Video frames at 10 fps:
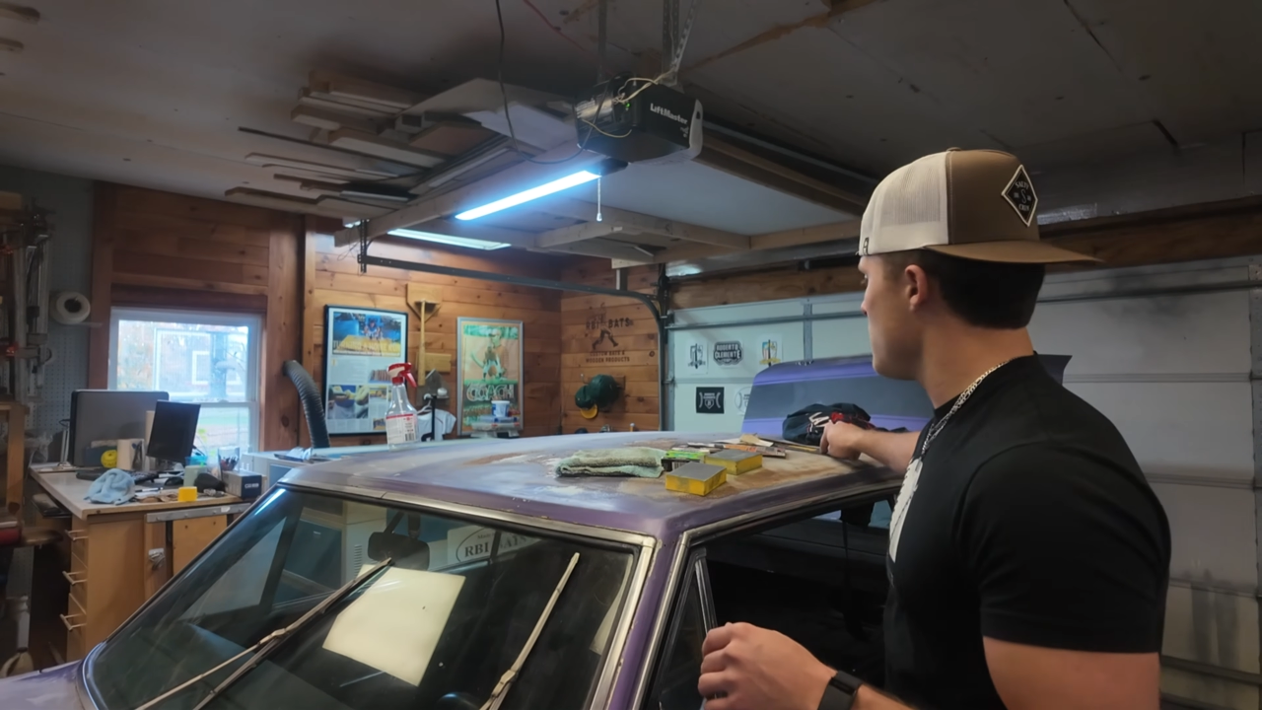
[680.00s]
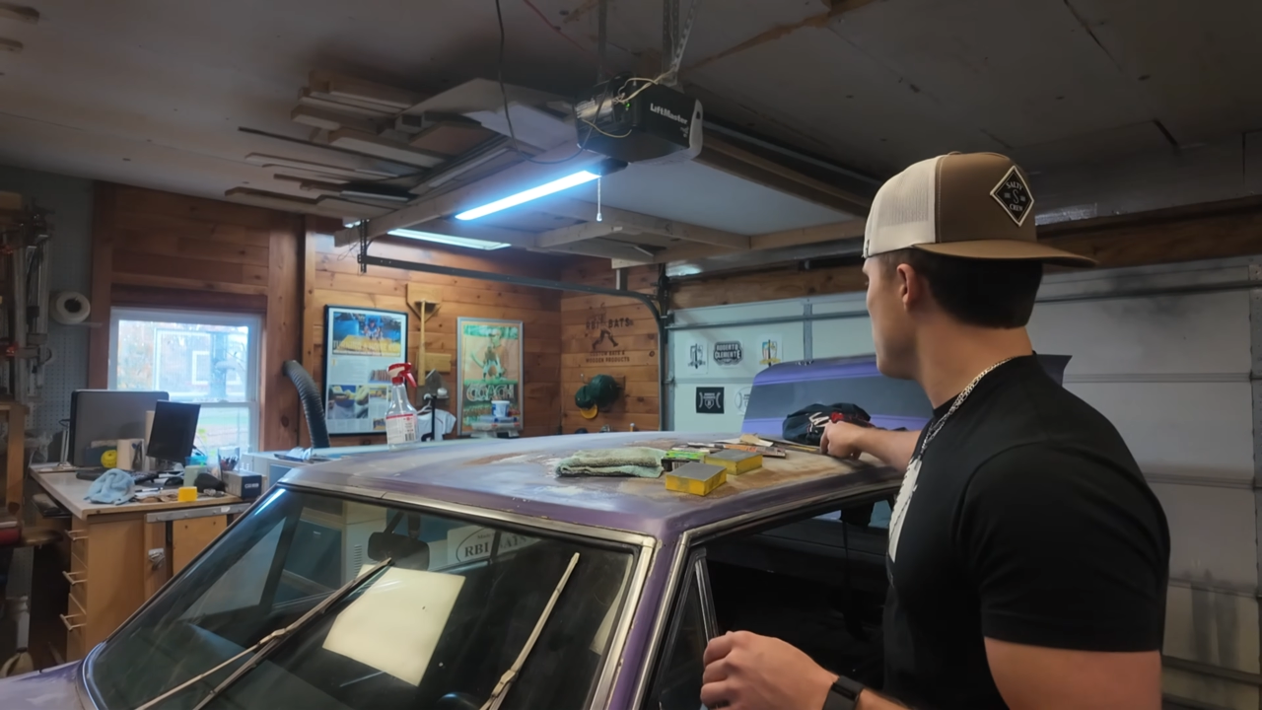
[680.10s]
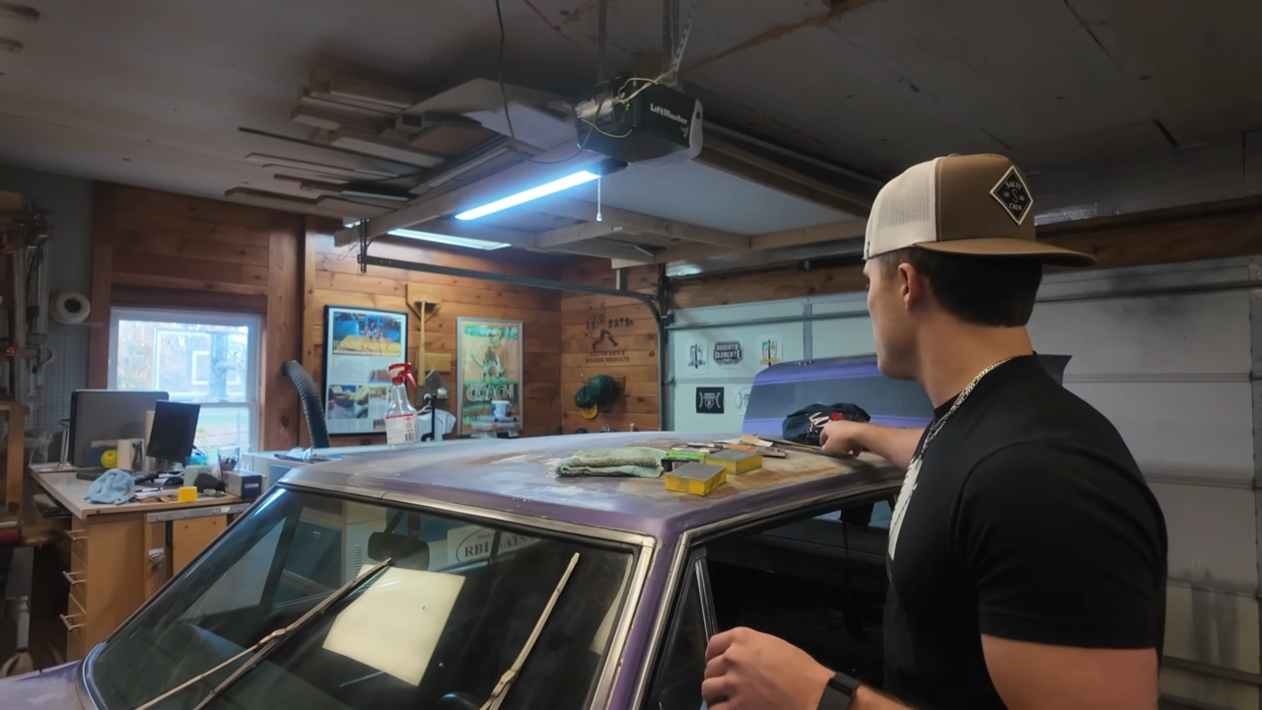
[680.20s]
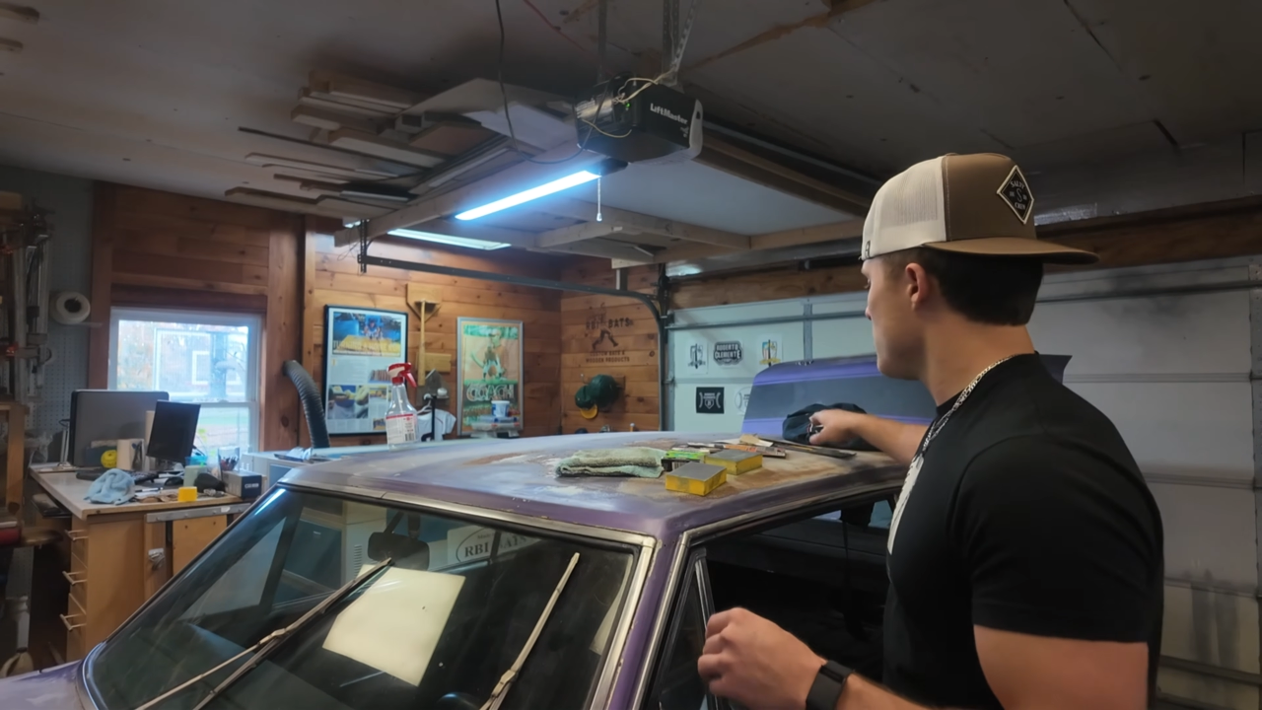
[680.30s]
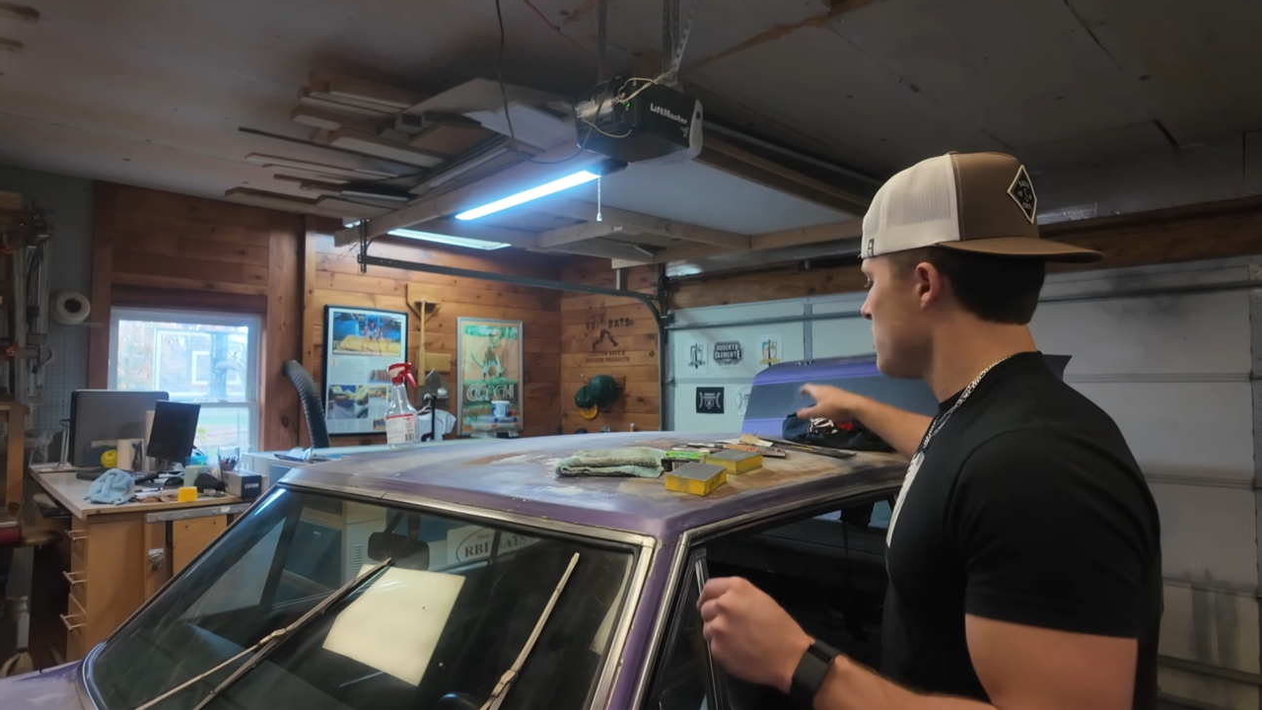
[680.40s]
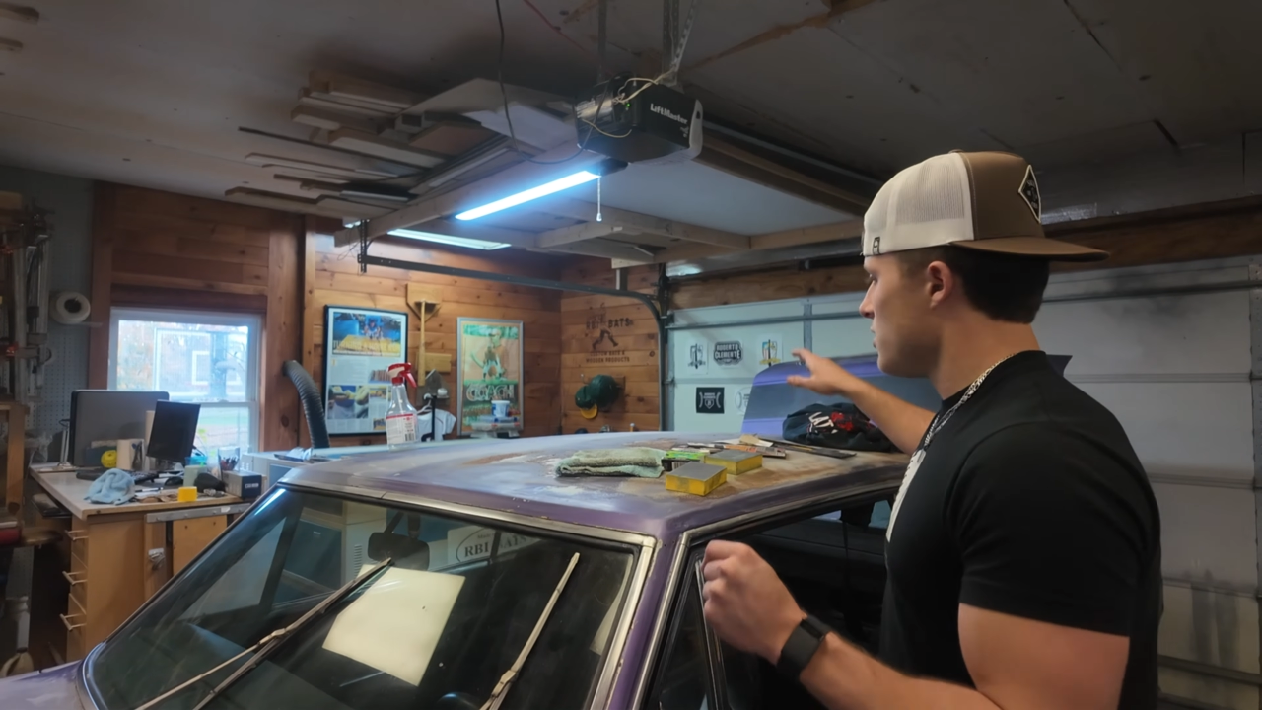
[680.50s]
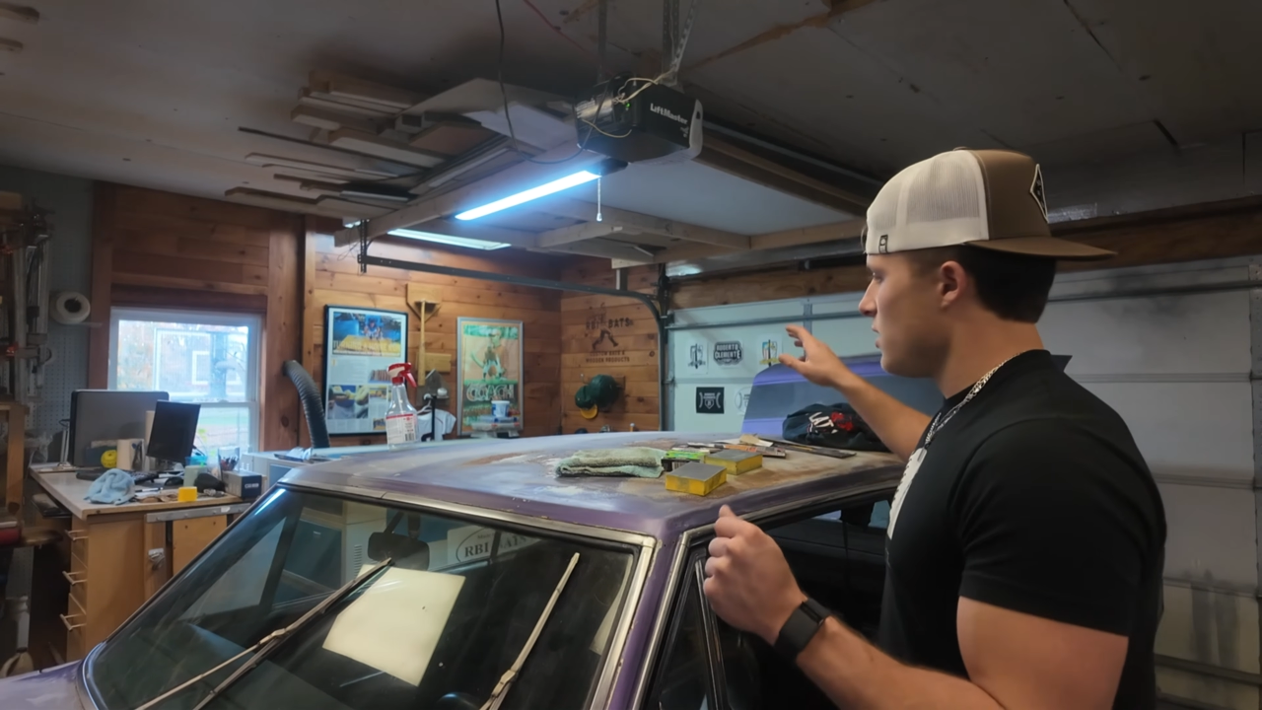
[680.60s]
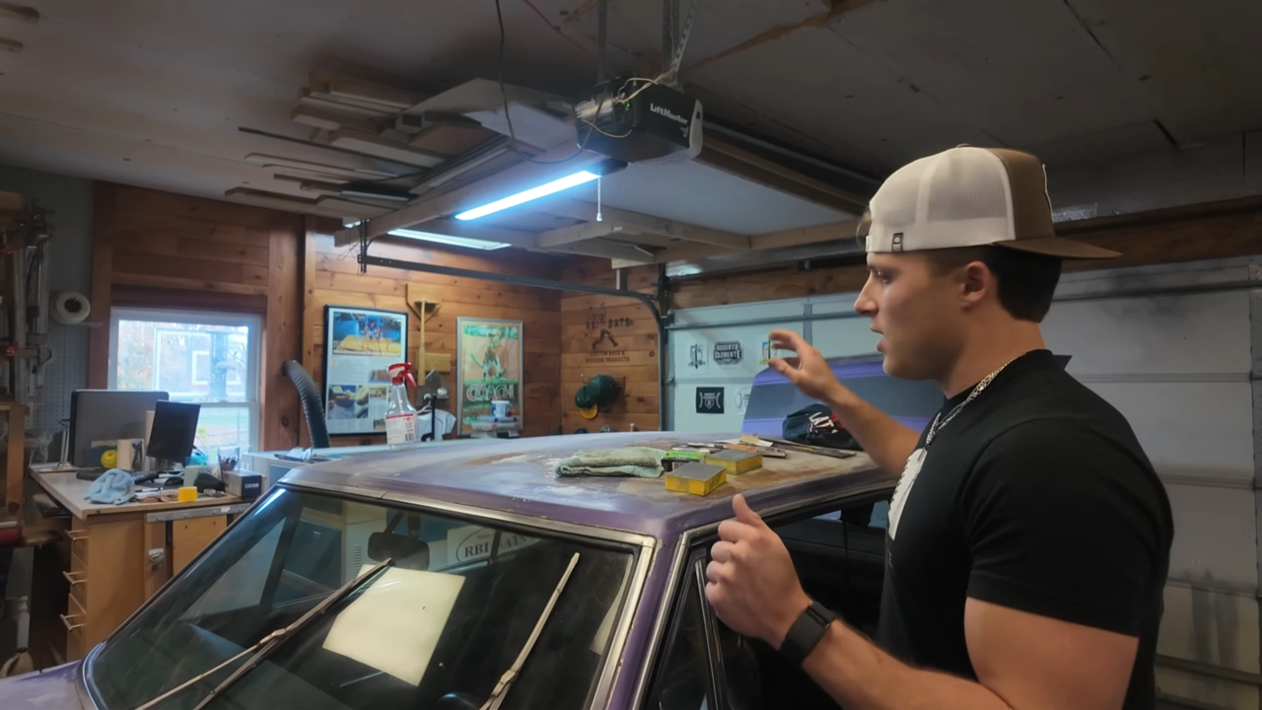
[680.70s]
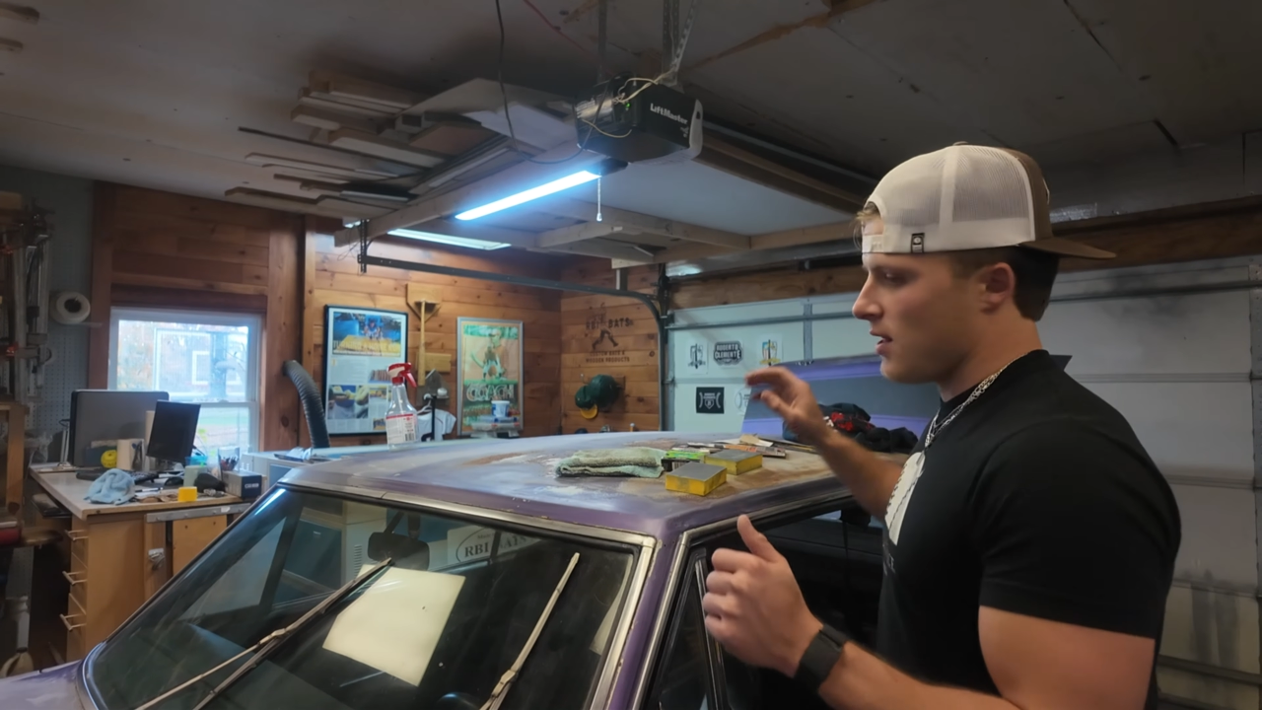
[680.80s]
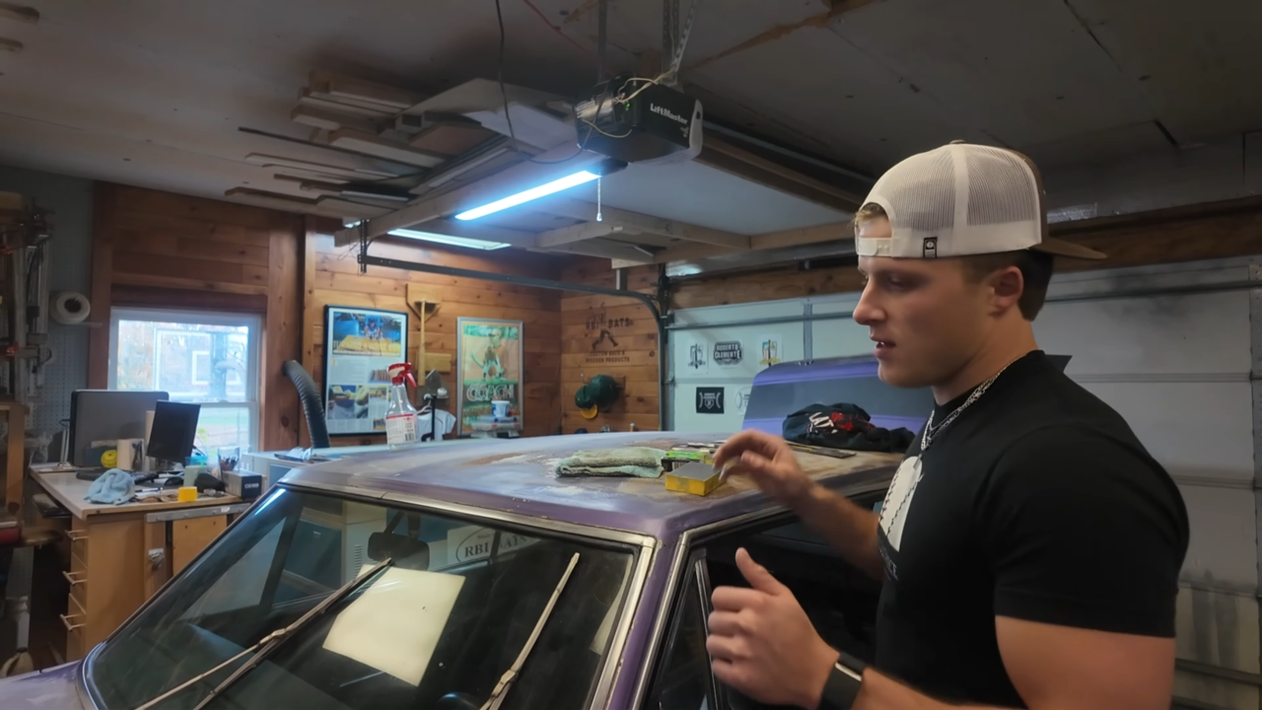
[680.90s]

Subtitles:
here, and